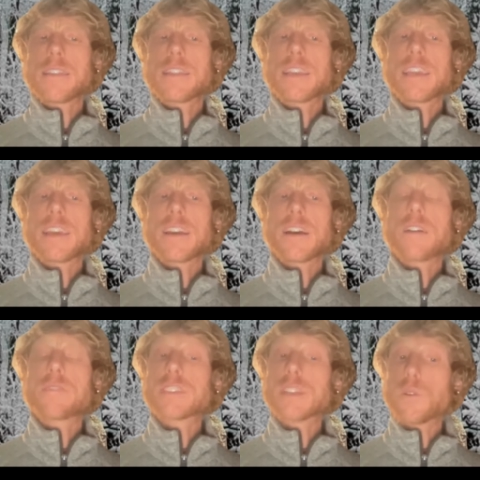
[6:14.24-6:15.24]
the
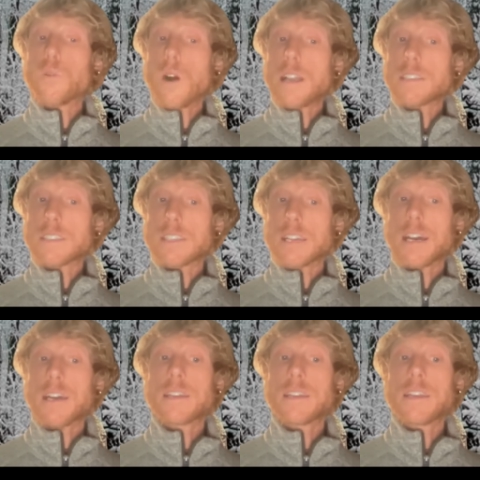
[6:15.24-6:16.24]
kickoff to
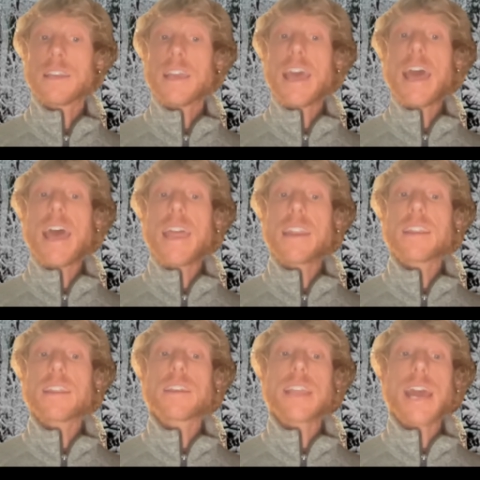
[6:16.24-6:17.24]
Kwanzaa, and
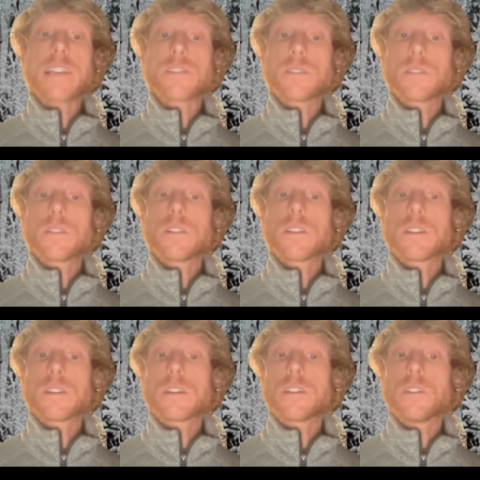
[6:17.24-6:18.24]
National
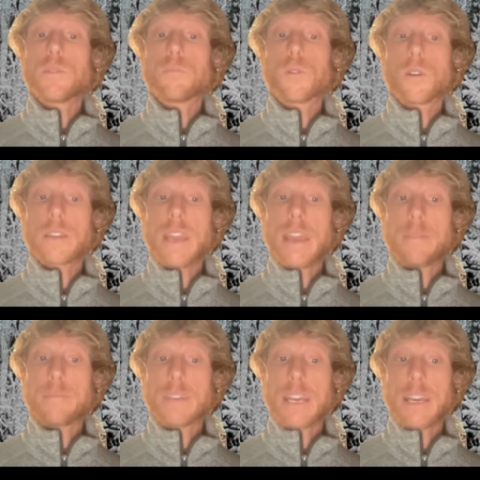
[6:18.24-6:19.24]
Learn a New Board
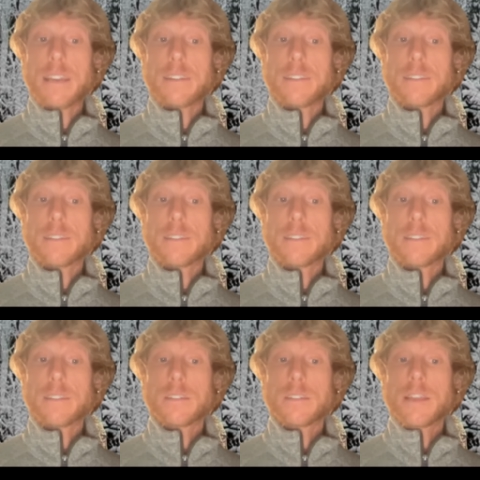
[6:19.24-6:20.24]
Game Day.
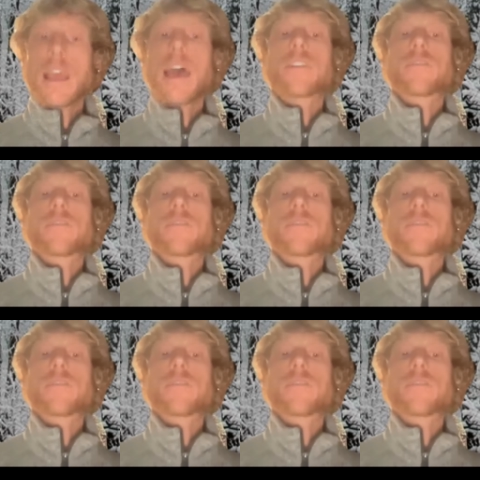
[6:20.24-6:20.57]
And